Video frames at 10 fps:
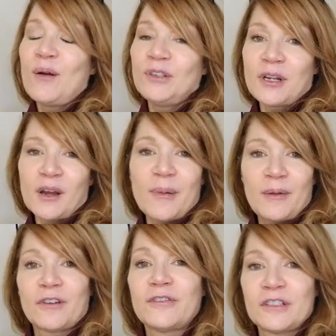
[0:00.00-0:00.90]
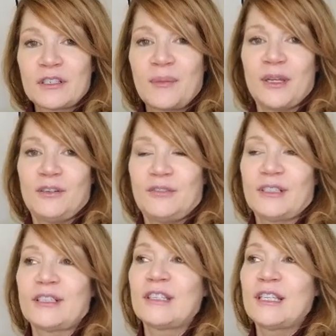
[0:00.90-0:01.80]
will talk about the first time I used
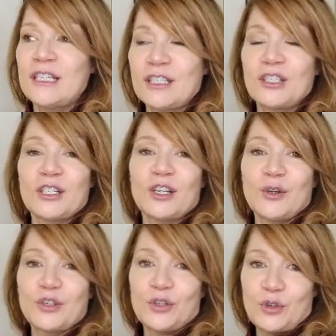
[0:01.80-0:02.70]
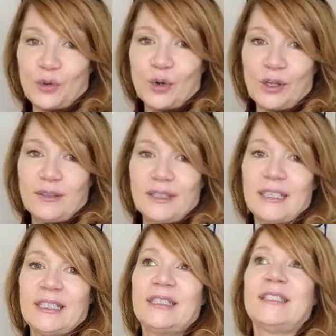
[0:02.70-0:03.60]
this. This tool
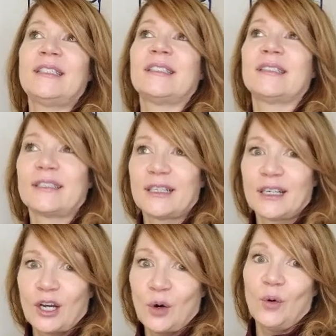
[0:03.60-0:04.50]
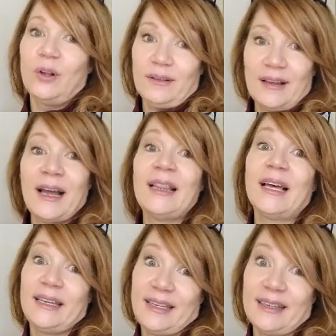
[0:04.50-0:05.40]
is cool. I
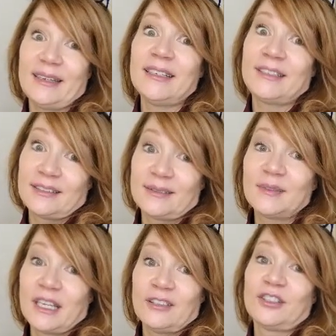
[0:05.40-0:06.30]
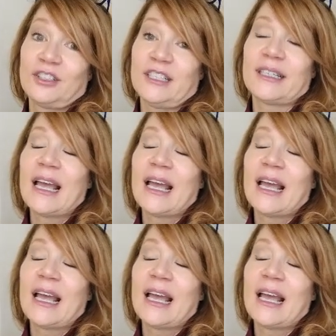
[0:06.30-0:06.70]
like it. It's good.